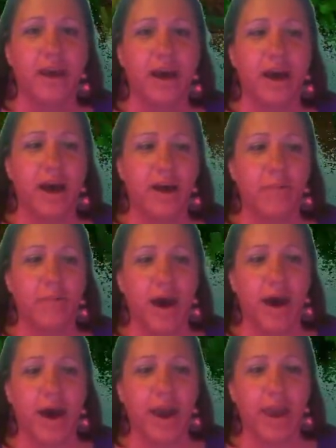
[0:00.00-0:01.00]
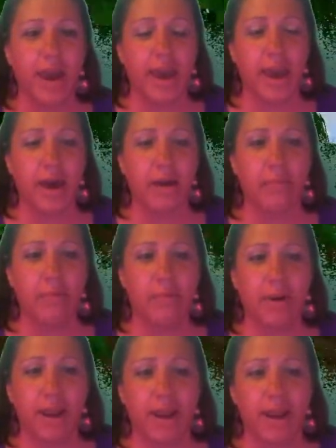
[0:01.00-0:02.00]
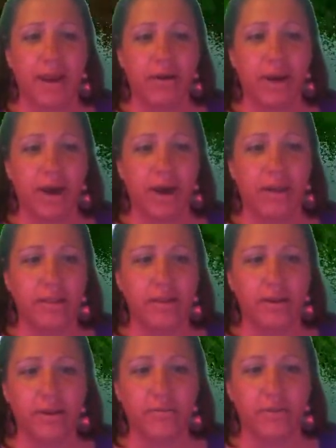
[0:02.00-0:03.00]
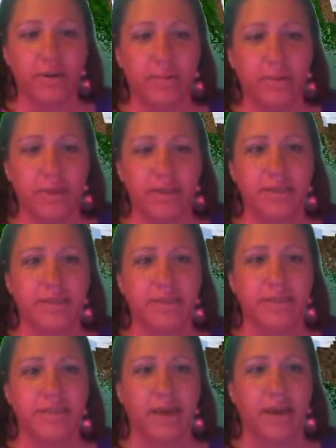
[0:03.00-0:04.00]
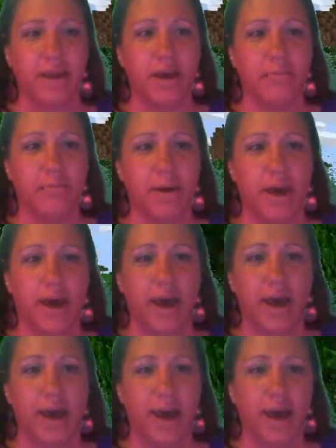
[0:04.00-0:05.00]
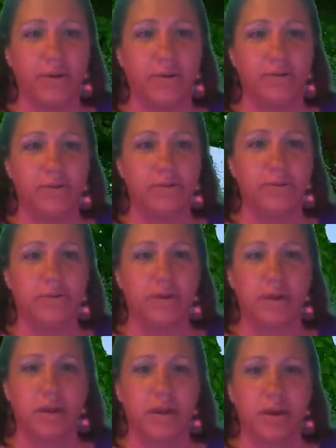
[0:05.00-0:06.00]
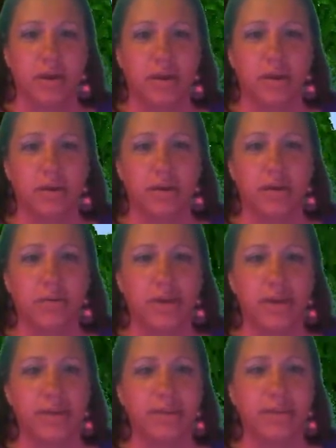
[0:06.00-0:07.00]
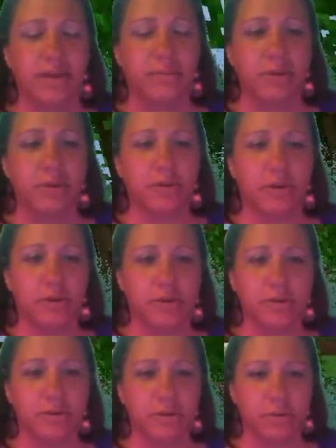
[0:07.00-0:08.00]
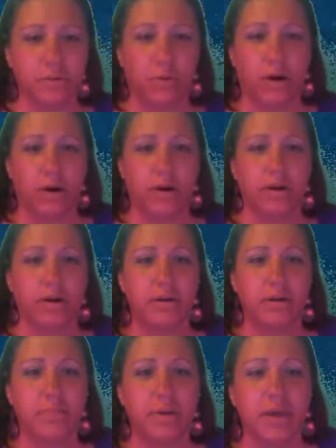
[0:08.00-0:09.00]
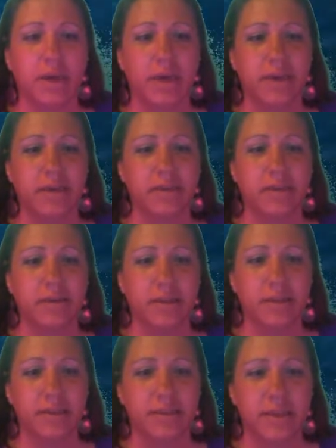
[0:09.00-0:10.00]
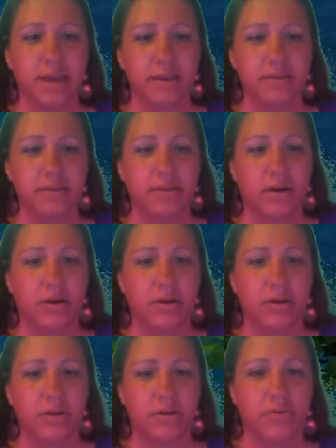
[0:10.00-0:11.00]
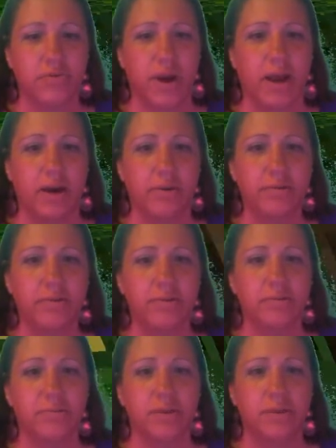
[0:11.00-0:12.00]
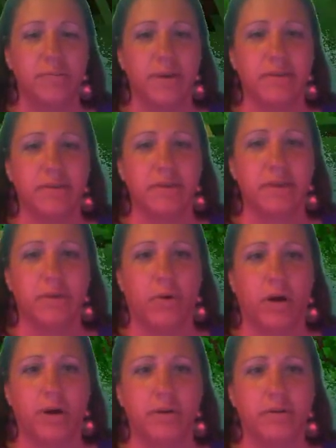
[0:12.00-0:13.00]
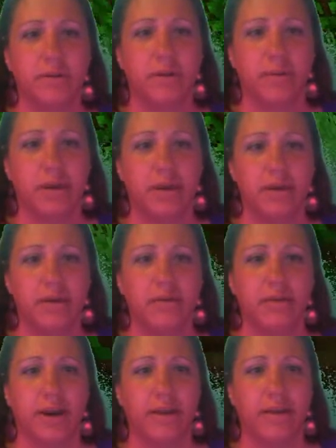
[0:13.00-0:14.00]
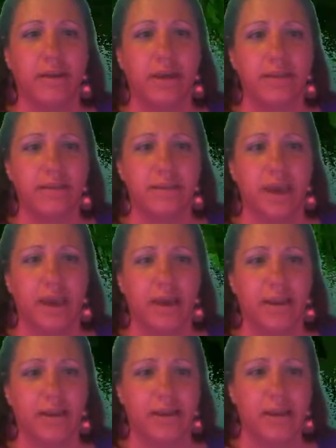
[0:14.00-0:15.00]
I am right now kind of looking for a place to set up a house. You don't want to sit up too close to the water because there are these things called drowns, which are basically water zombie kind of things, and